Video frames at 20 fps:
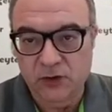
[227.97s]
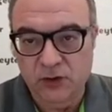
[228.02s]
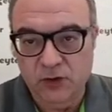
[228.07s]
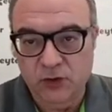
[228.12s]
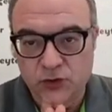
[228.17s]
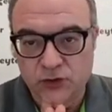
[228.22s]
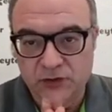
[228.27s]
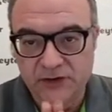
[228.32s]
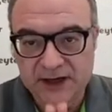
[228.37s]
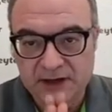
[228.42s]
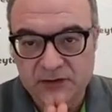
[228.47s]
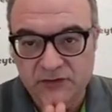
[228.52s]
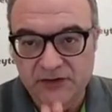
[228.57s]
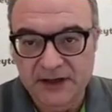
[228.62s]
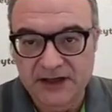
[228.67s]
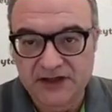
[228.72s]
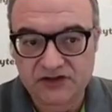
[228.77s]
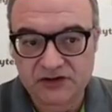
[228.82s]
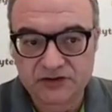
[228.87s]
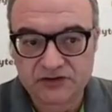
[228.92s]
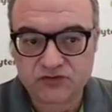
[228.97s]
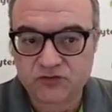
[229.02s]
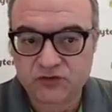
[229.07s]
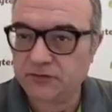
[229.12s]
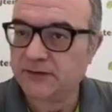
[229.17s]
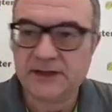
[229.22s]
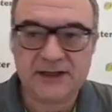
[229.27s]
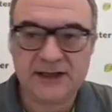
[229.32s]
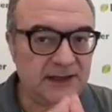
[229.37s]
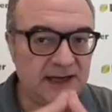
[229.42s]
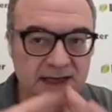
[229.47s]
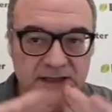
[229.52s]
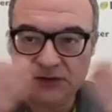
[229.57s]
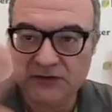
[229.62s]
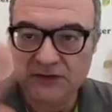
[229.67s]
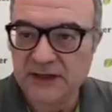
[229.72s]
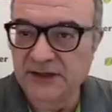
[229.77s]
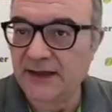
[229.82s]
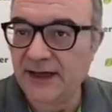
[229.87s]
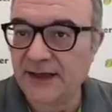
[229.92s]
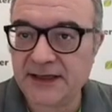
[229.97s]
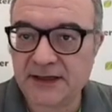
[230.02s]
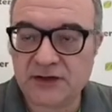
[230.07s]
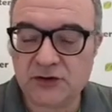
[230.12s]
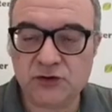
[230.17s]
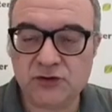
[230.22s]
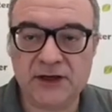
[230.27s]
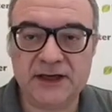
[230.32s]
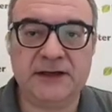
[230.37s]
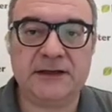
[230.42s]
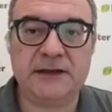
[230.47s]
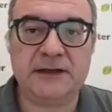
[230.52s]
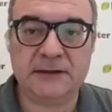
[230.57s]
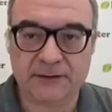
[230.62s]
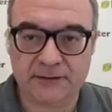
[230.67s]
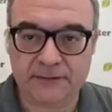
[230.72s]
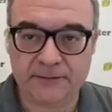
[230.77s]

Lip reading: all calculations will be inaccurate and incorrect.